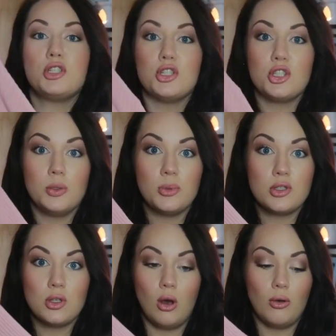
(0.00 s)
super
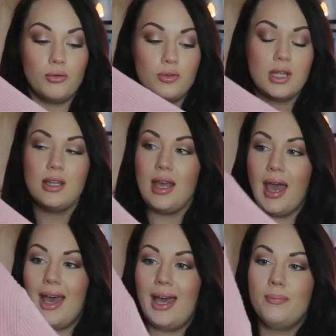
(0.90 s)
soft.
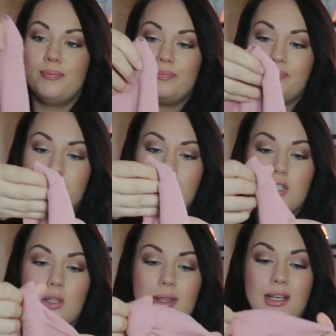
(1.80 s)

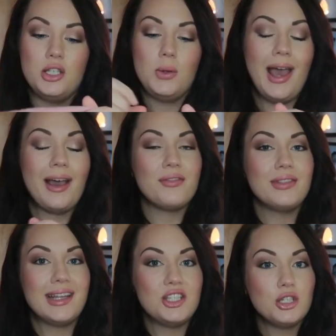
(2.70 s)
So they
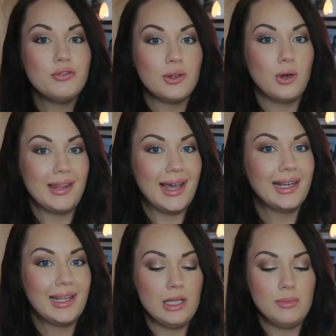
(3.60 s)
do feel like that
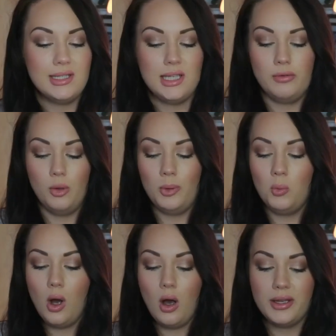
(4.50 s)
clingy material, but
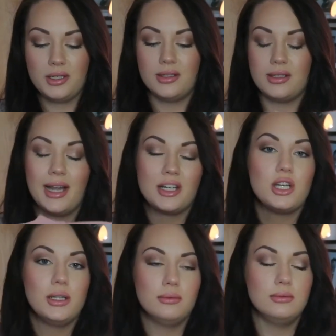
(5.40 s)
what I done is I
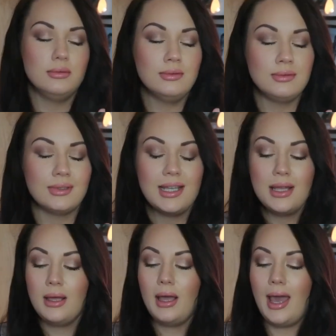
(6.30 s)
actually
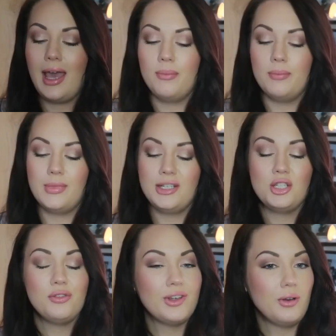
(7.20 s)
they
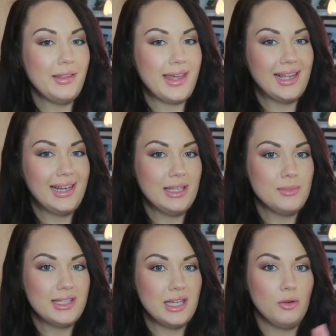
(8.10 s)
do feel like that clingy
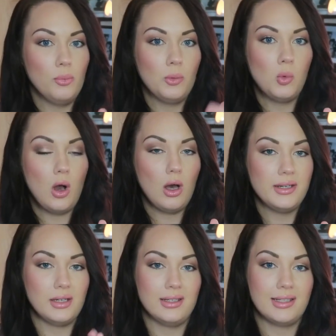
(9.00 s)
material, but what I
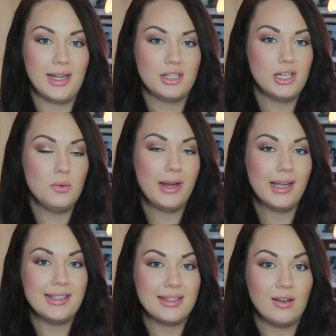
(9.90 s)
done is I actually went
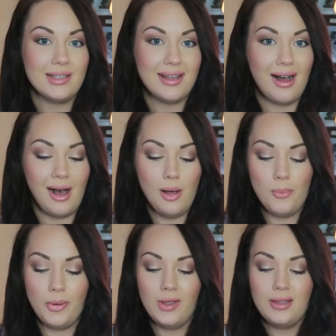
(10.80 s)
a size up,
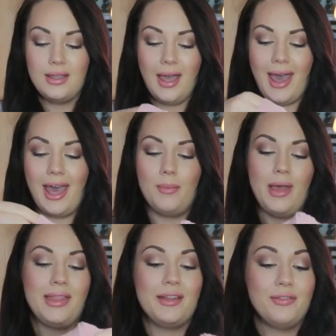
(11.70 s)

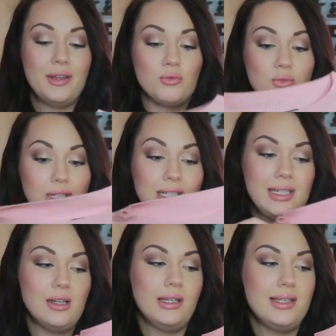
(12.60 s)
and they fit really
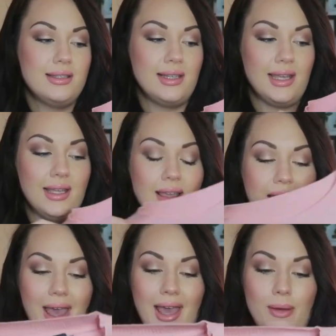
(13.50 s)
nicely.
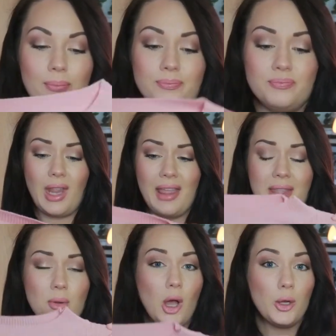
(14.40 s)
And
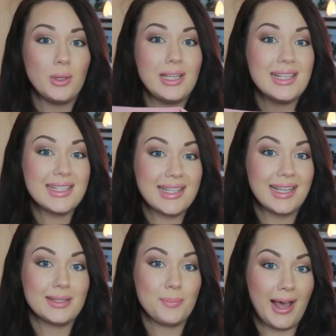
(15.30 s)
they were only
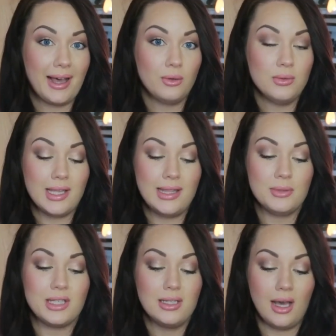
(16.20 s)
£6, and there
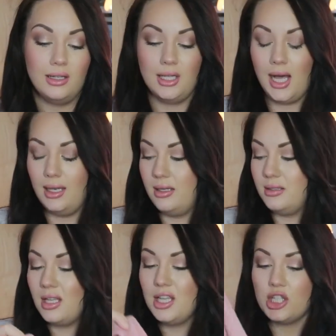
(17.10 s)
was a ton of
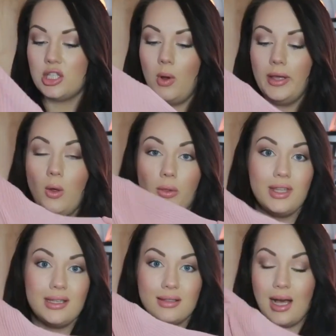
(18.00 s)
colours. So I got
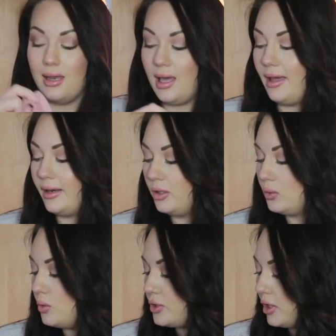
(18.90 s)
this colour, and I
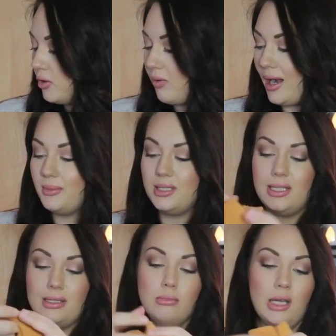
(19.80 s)
also grabbed
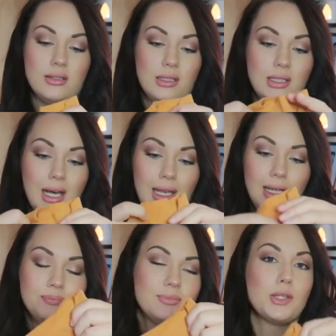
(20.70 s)
this mustard colour,
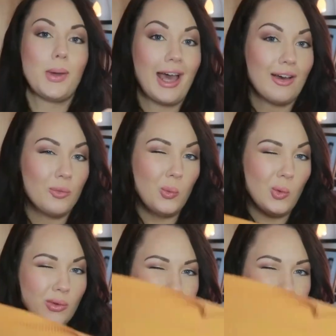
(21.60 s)
so I have worn